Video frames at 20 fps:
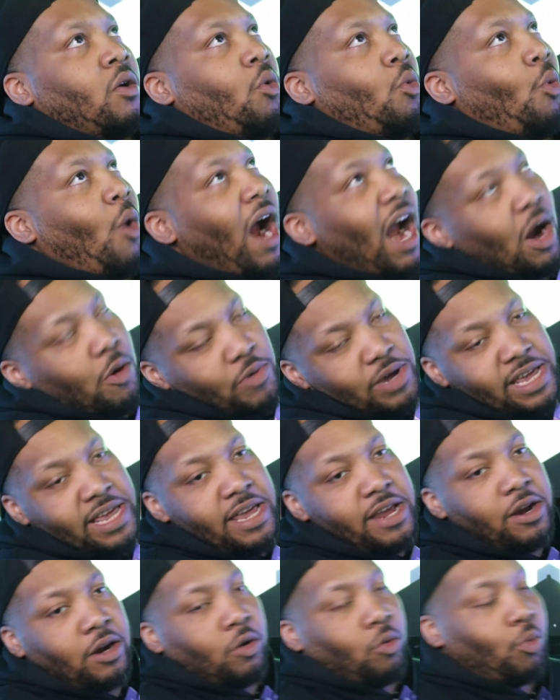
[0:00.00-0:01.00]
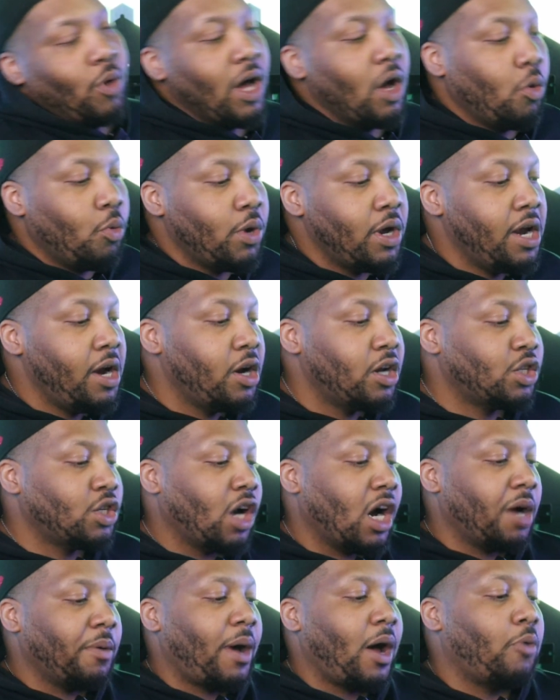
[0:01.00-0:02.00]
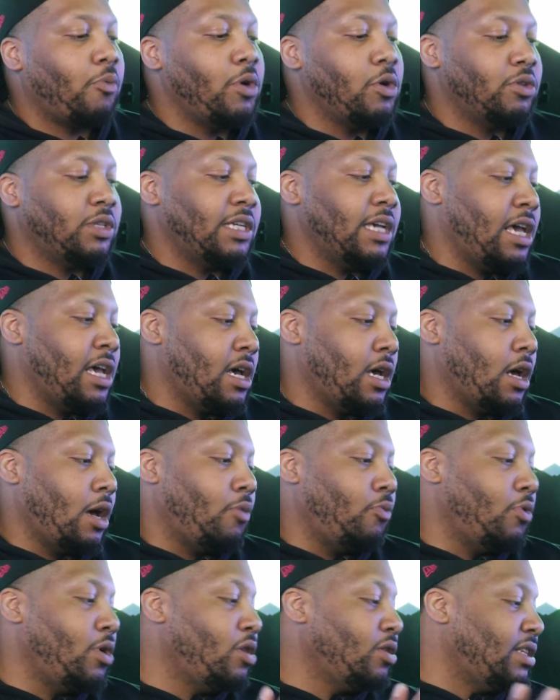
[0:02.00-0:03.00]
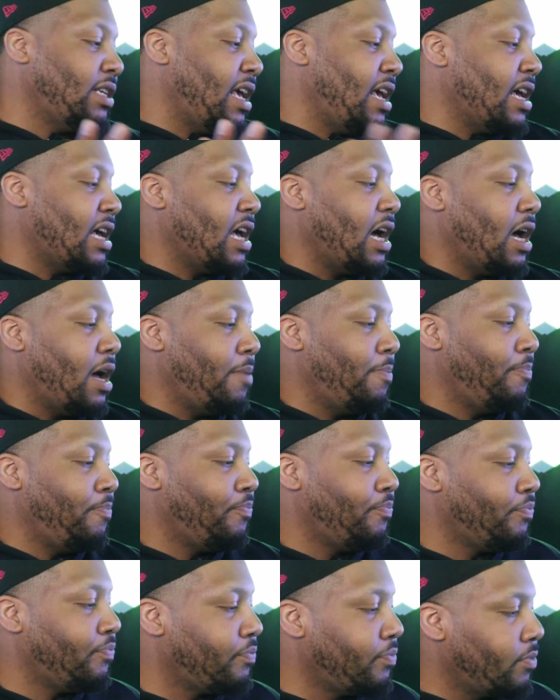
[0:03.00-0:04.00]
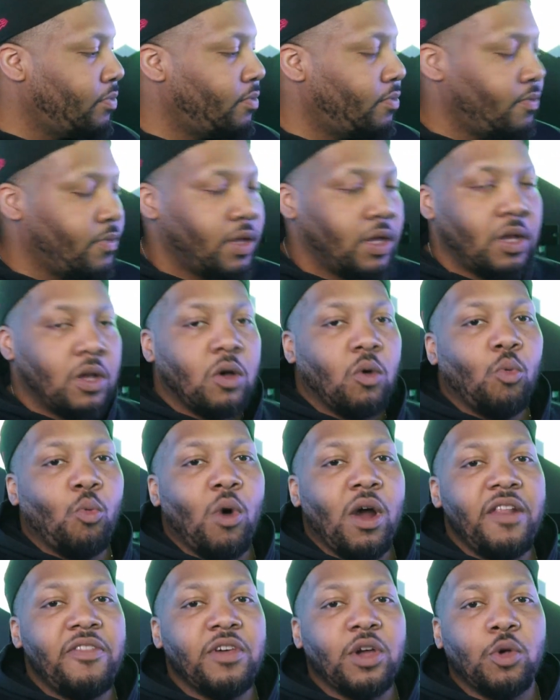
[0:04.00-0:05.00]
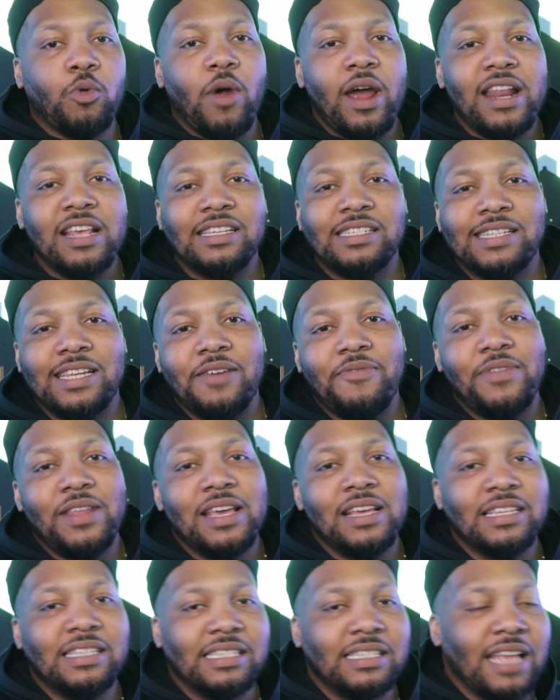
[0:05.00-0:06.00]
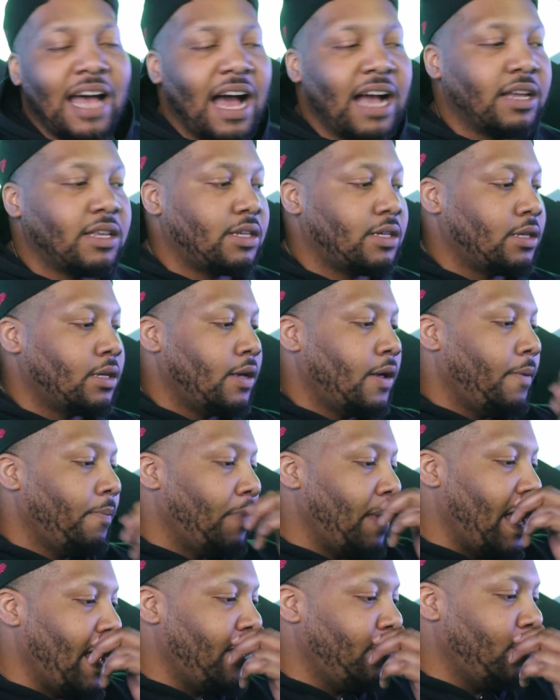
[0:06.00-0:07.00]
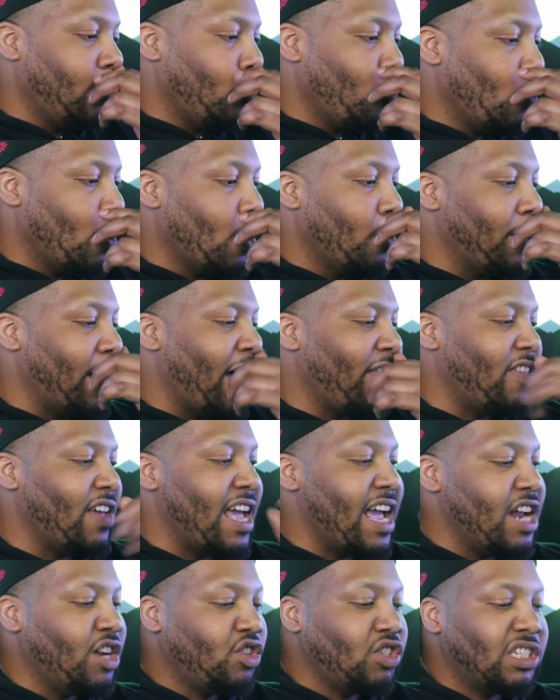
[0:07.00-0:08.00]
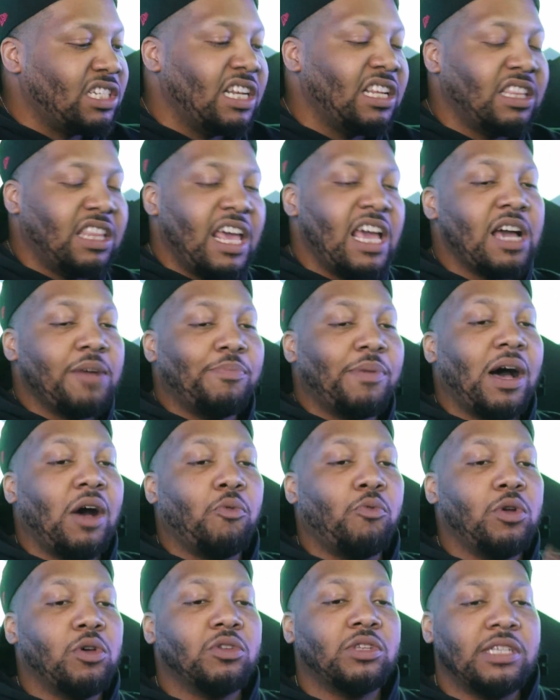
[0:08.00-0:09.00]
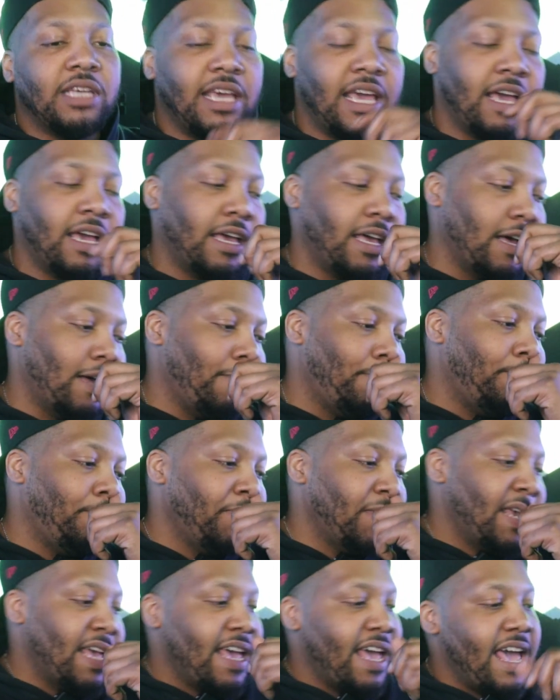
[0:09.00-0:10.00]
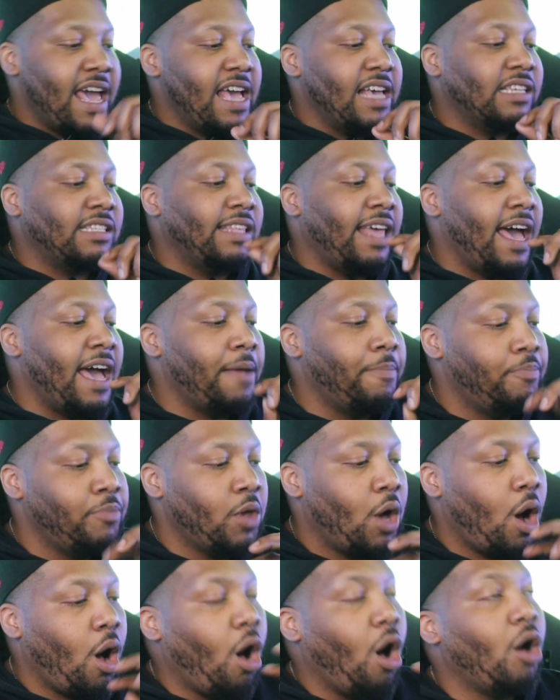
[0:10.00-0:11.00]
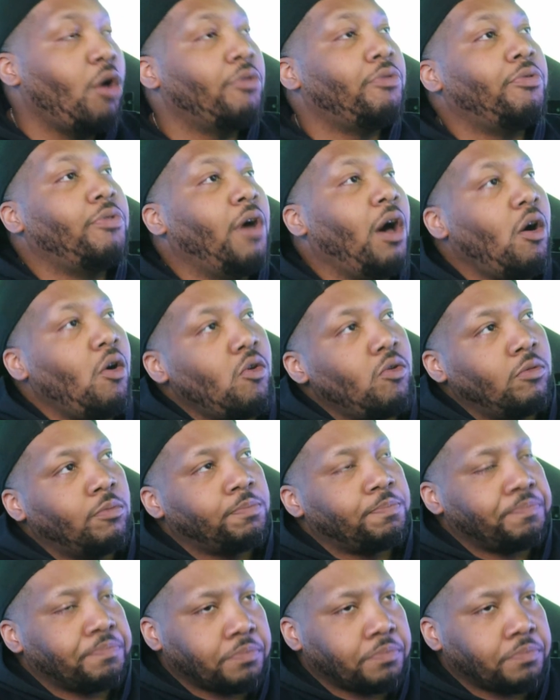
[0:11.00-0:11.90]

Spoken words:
why are we here? Well, we're here to talk about Realty Income. Realty Income, one of the greatest dividend stocks in the world. Now, the interesting thing about Realty Income is that although